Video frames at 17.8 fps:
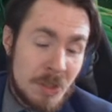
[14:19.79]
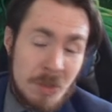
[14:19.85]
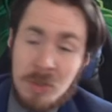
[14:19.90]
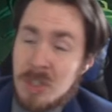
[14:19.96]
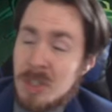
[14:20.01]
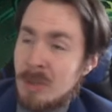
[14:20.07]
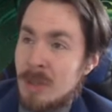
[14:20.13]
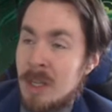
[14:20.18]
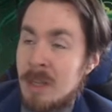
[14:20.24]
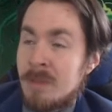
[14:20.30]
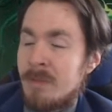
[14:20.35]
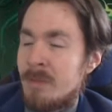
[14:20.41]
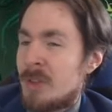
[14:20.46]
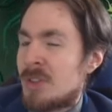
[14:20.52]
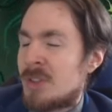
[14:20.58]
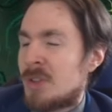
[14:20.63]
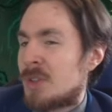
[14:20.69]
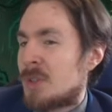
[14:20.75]
You can still have
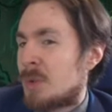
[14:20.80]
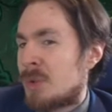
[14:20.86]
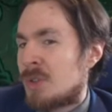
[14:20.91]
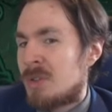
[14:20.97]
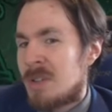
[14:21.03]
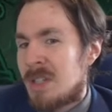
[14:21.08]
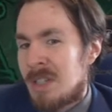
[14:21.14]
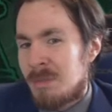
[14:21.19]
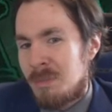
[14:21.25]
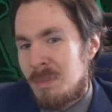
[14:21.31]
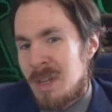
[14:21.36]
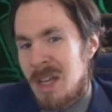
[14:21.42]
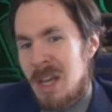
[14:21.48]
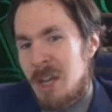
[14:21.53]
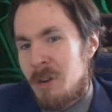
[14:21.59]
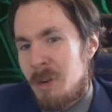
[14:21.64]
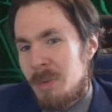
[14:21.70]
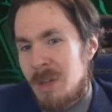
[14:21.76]
instant and sorceries, be
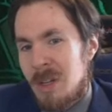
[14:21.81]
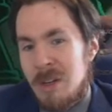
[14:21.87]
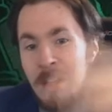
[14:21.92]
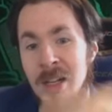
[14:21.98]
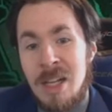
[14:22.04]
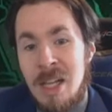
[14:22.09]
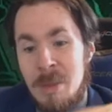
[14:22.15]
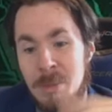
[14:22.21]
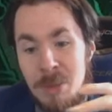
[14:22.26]
higher up there,